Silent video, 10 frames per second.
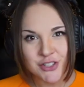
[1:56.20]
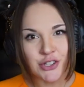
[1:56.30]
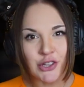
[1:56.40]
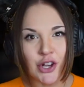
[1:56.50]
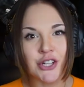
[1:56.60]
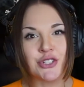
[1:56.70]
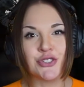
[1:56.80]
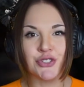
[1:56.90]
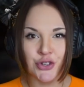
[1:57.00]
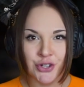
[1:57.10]
are locked to
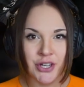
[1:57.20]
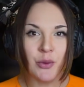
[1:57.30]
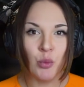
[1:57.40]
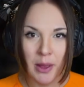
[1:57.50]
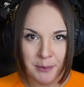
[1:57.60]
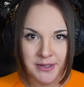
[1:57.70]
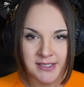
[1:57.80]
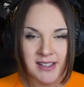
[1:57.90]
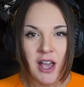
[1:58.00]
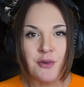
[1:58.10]
certain
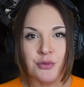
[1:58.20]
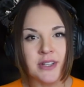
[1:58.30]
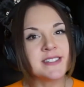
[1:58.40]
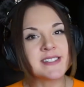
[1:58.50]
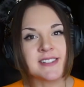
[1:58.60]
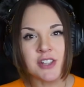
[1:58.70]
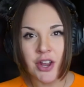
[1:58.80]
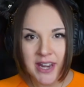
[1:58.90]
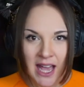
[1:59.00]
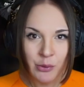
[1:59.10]
weapons. For instance,
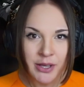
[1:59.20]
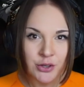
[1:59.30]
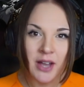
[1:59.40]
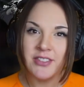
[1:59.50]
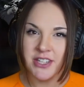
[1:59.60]
on Naoe you have the